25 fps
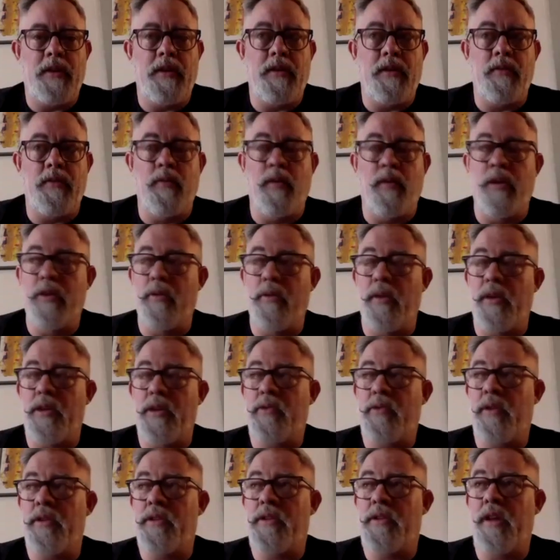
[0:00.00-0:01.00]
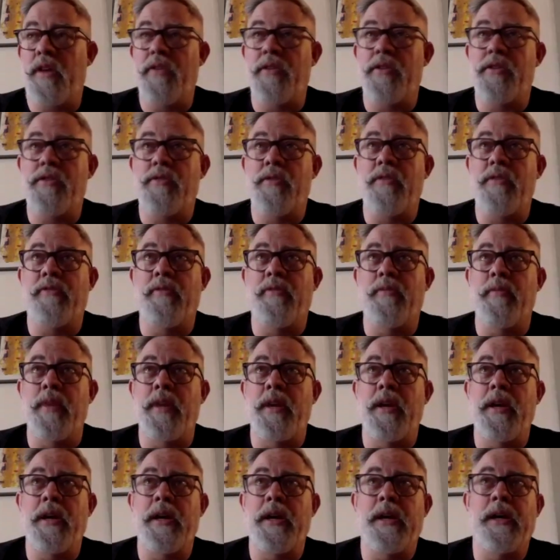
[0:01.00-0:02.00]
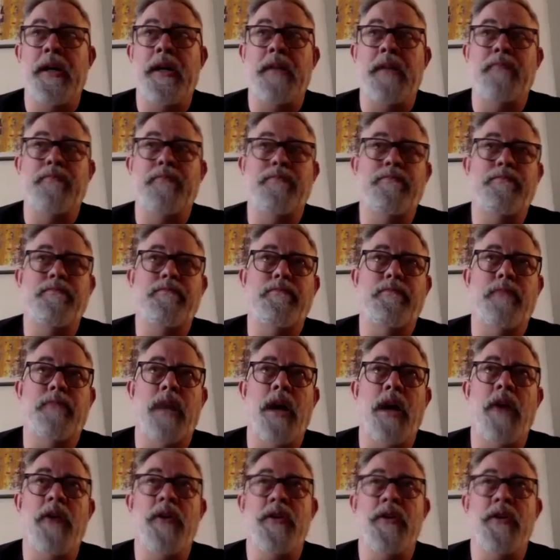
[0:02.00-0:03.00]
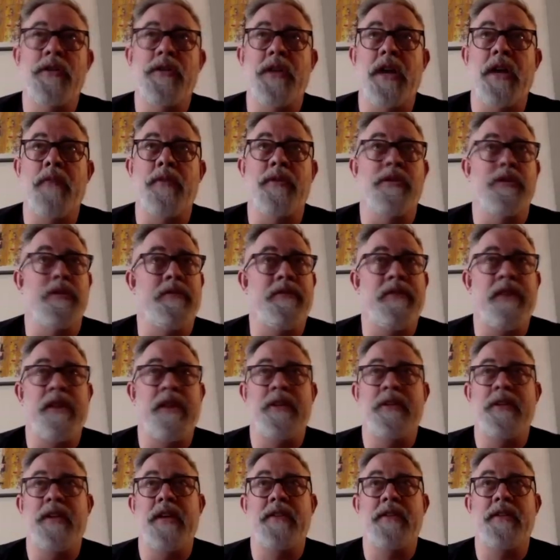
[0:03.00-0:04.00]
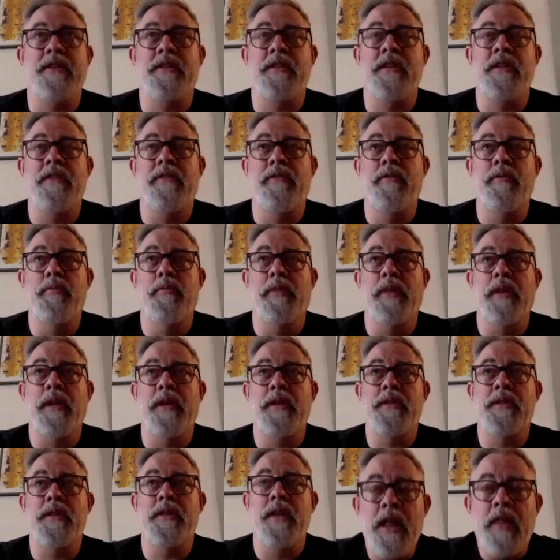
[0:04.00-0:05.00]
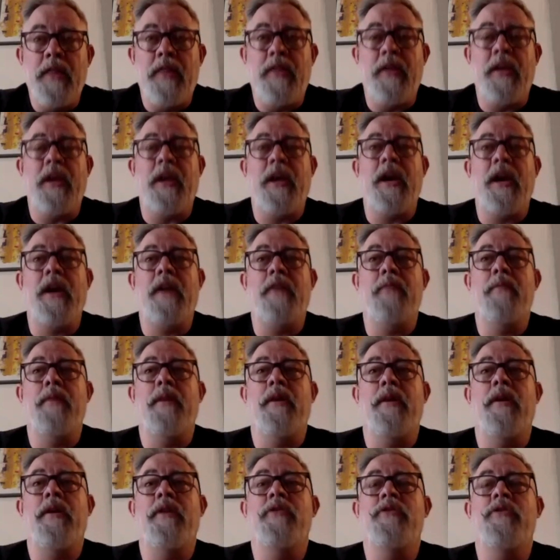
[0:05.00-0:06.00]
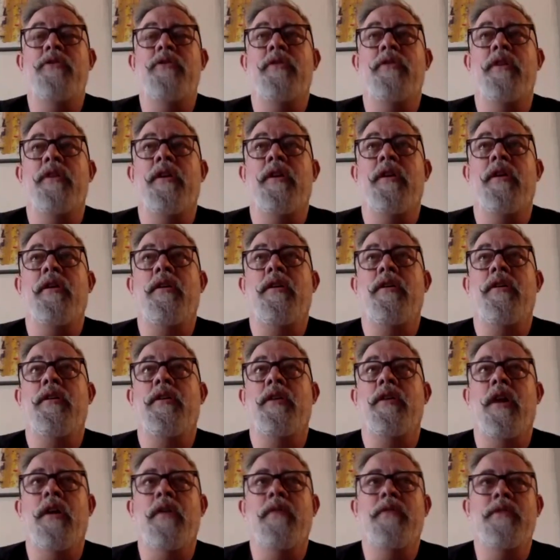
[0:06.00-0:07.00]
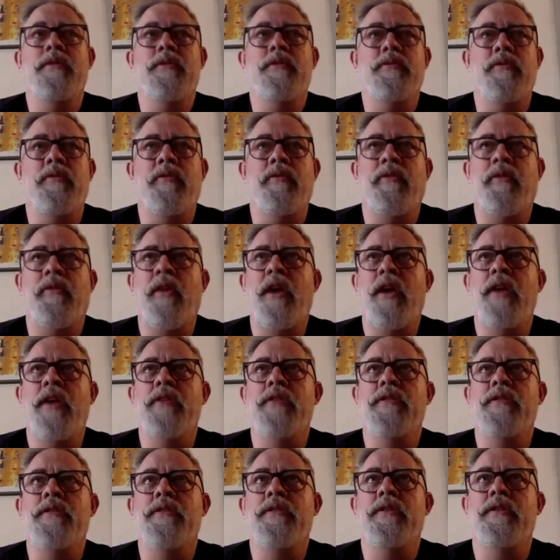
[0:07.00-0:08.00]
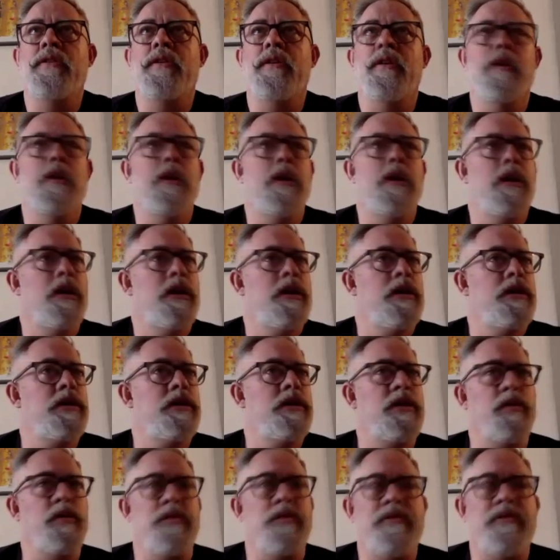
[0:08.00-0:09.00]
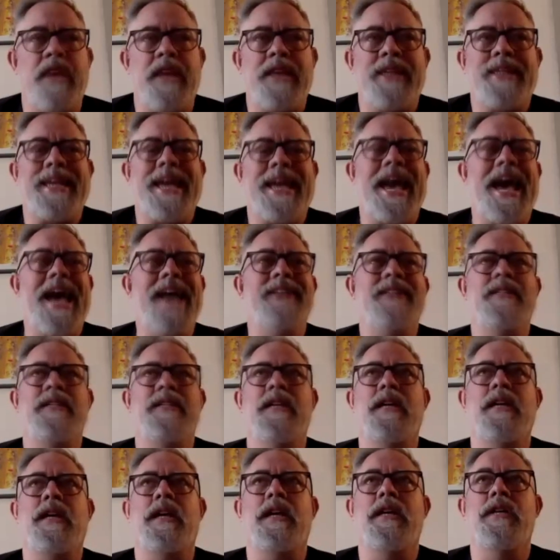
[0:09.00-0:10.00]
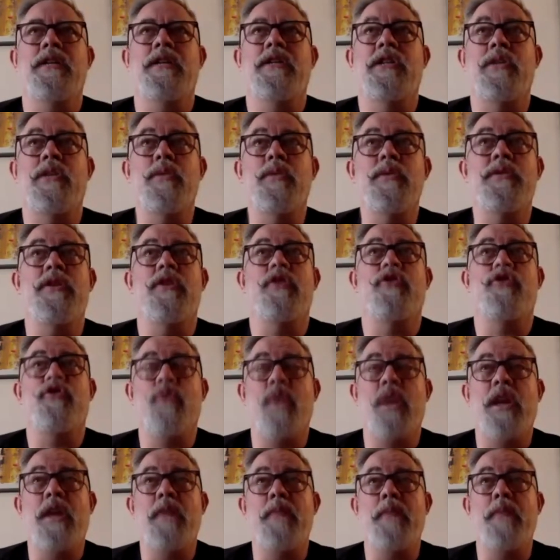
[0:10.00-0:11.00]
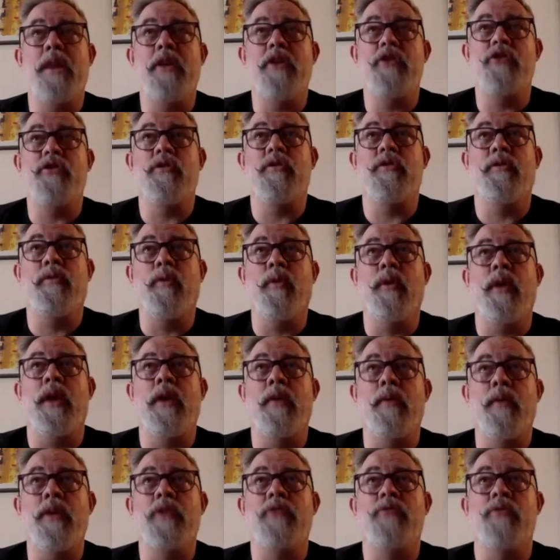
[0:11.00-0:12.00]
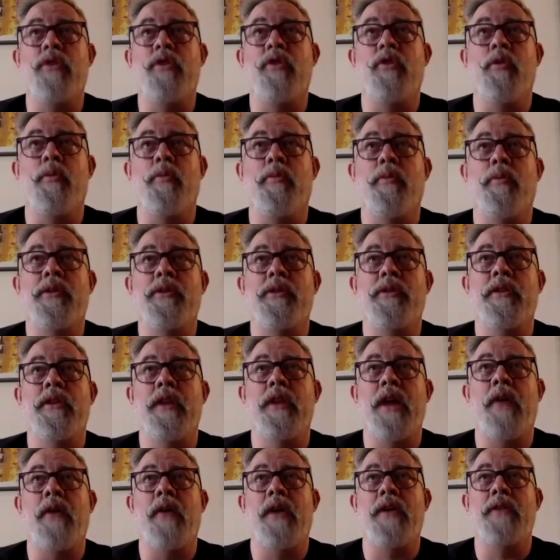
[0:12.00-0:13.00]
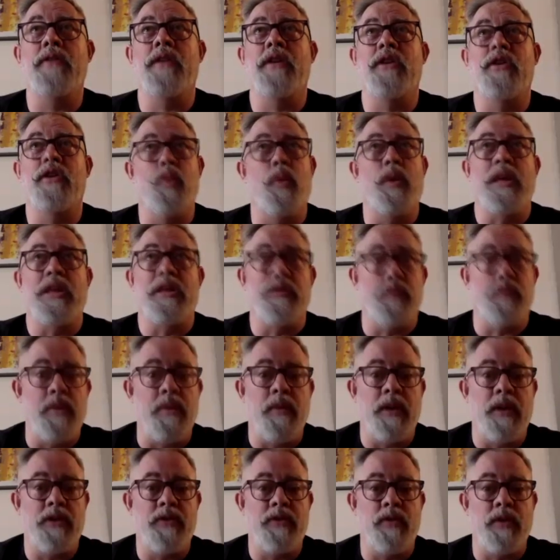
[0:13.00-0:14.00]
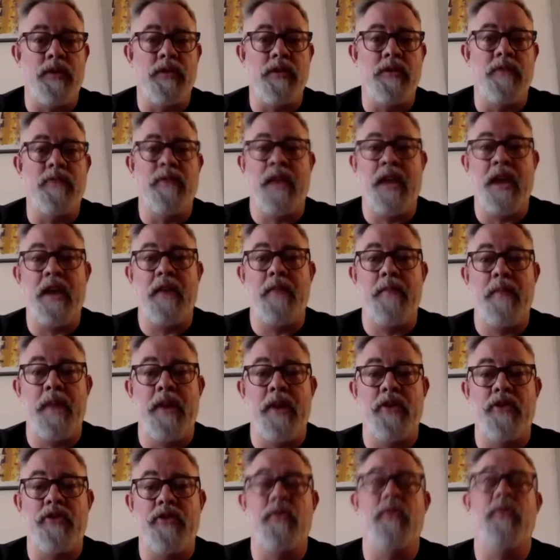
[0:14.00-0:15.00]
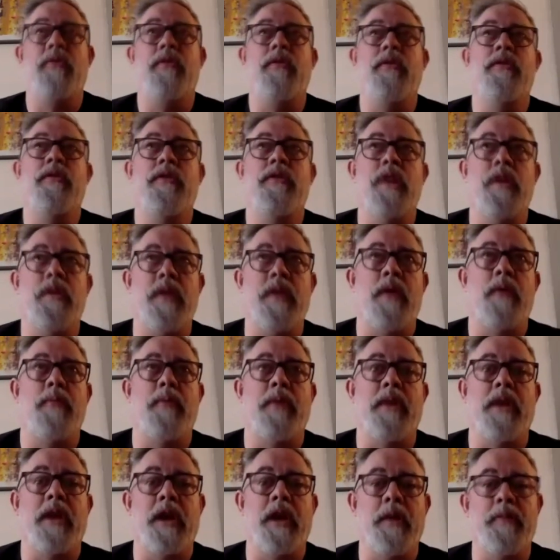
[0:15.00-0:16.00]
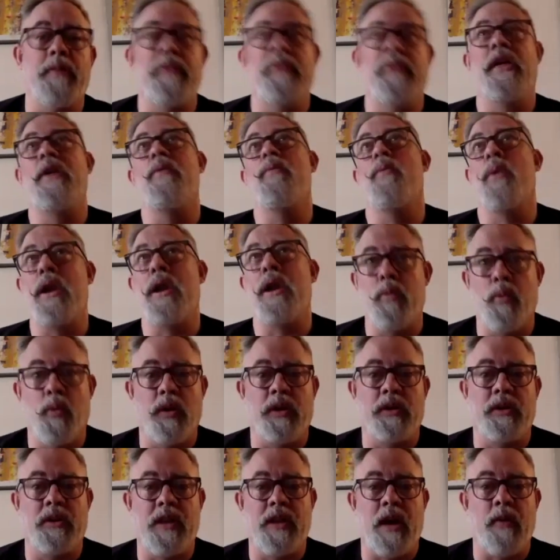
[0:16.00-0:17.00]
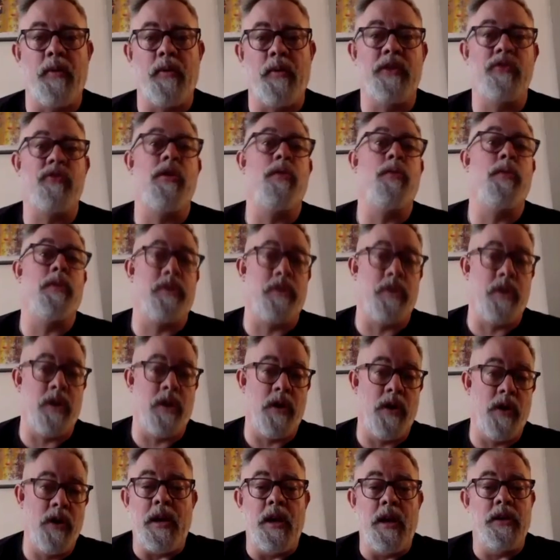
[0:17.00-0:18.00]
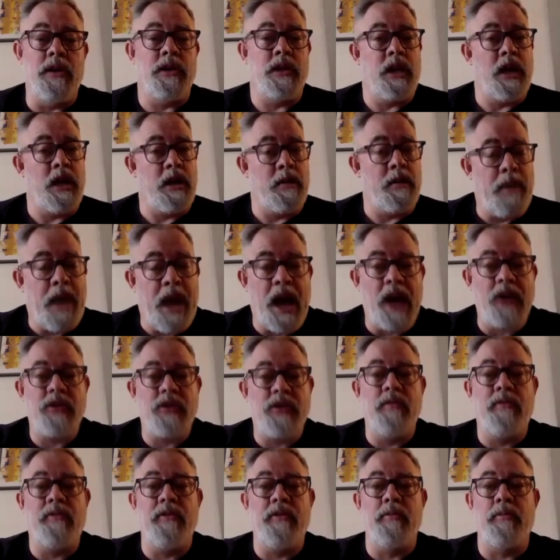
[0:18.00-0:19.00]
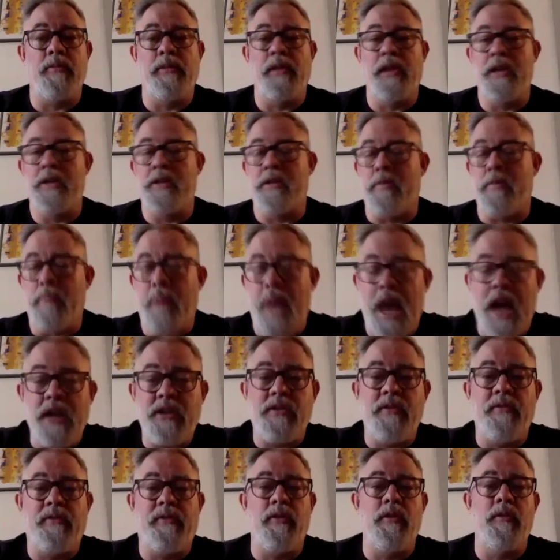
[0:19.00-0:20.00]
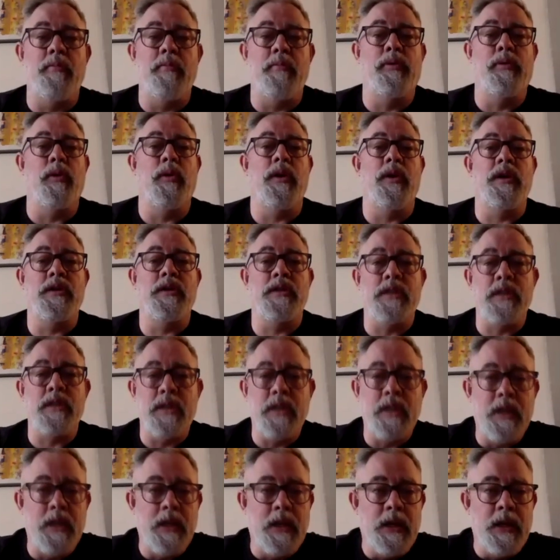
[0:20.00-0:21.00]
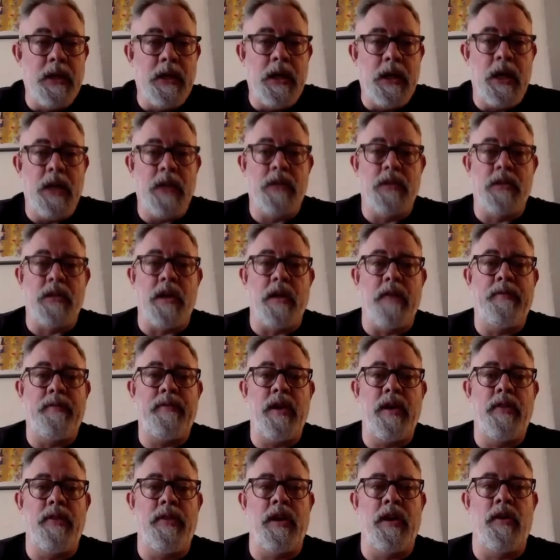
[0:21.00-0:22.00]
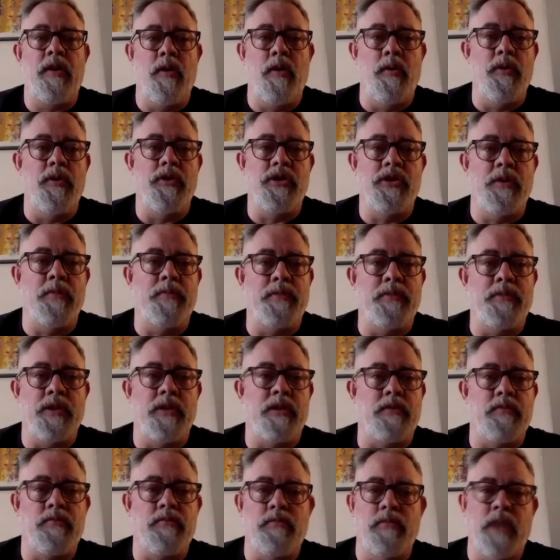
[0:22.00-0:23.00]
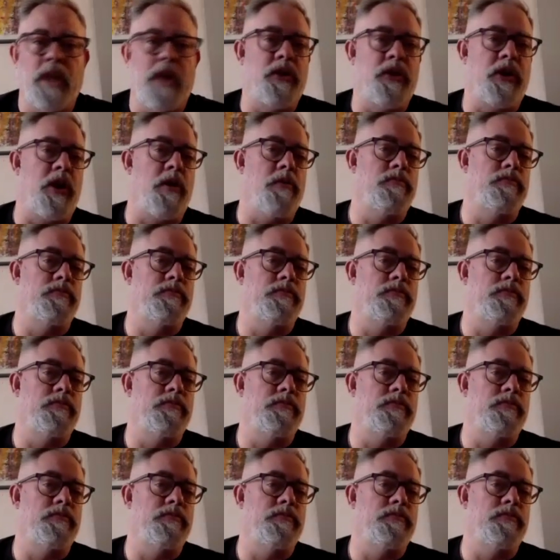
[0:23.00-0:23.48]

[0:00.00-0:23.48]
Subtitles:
one of the restaurants down the street from me, Ironside, which is a fantastic seafood place, they had a manager there. She was from France. She was fantastic. She was their training manager for a restaurant corporation that now has like 23 restaurants. If they had a manager that they were bringing up, they went and worked at that restaurant with her. And she had a passion for the place, a passion for her employees and stuff. And then ownership just let her go.